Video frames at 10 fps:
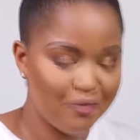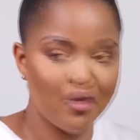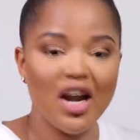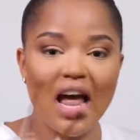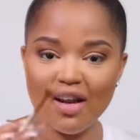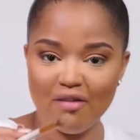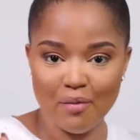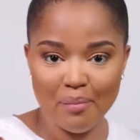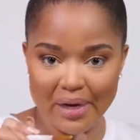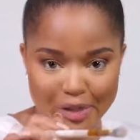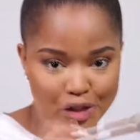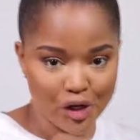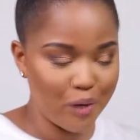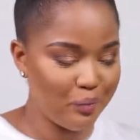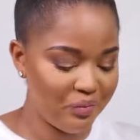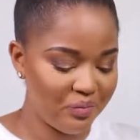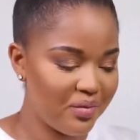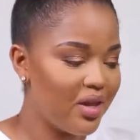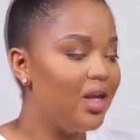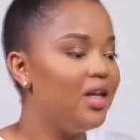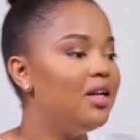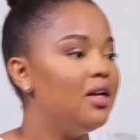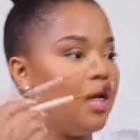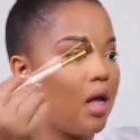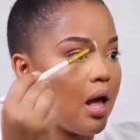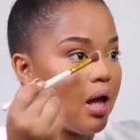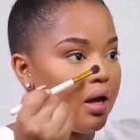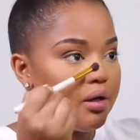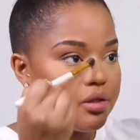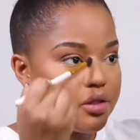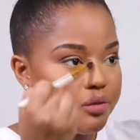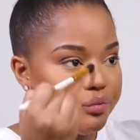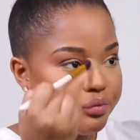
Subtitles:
for lack of a better term. And